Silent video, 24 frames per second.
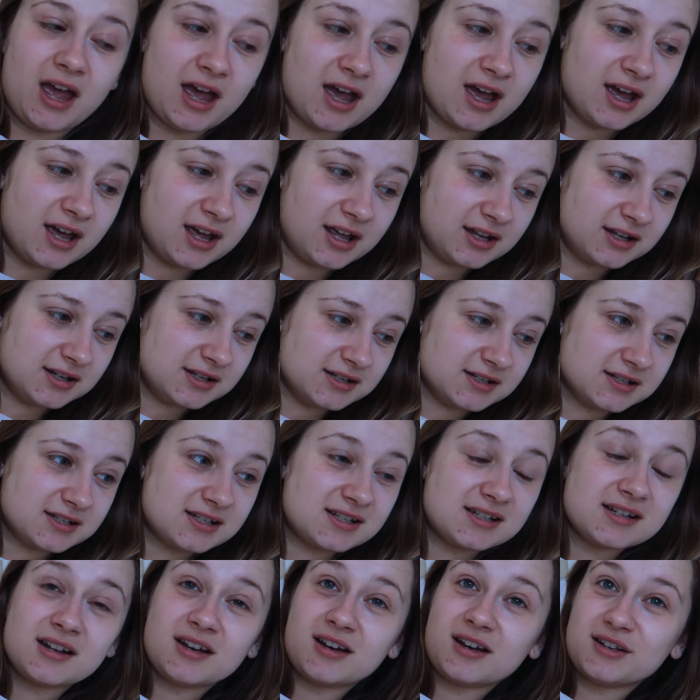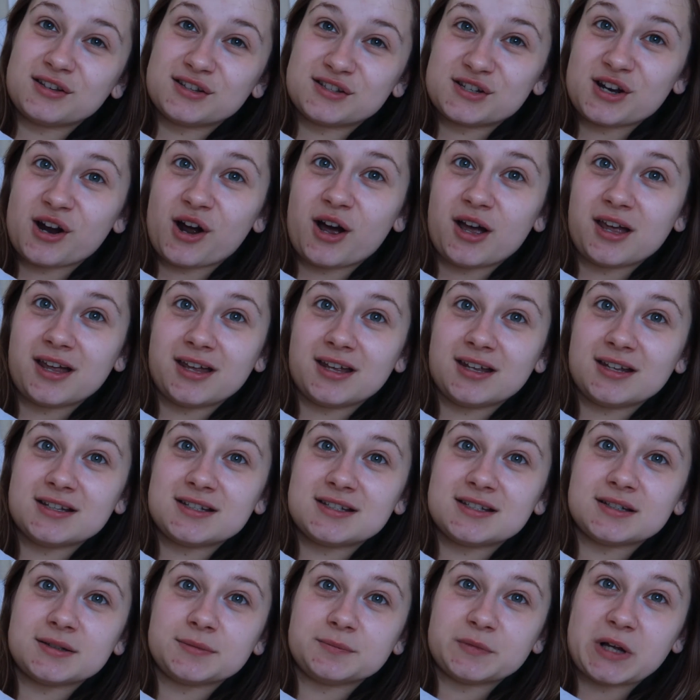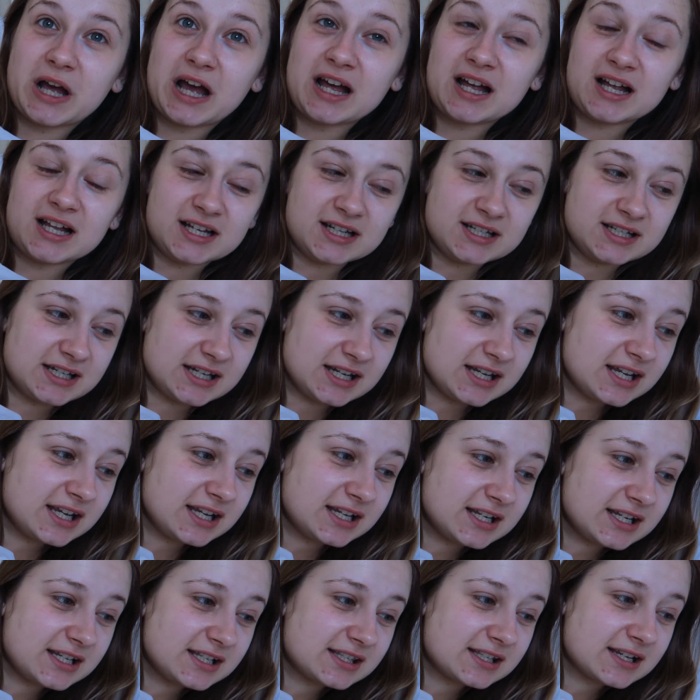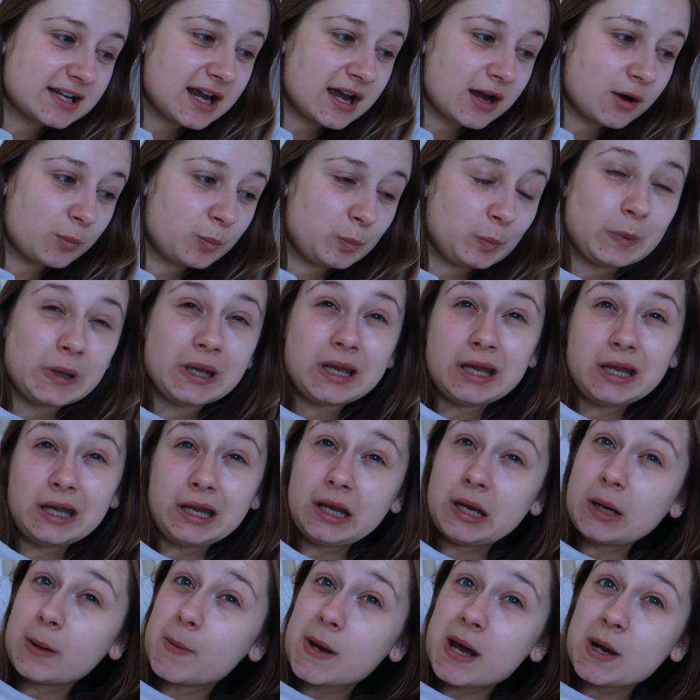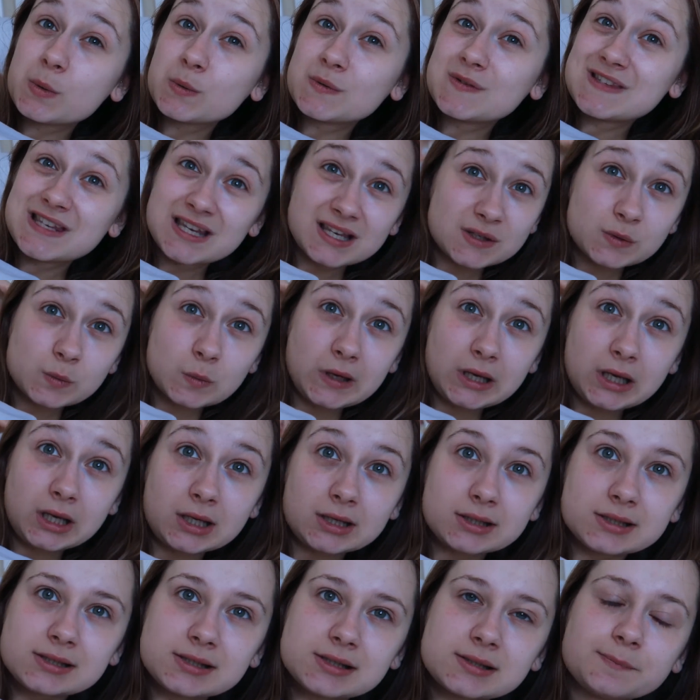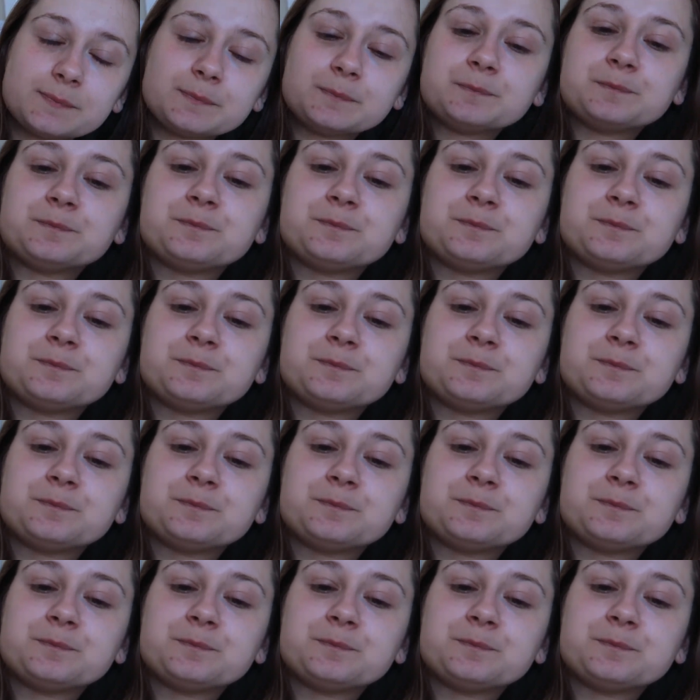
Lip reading: And I started, and it has now been about 6 weeks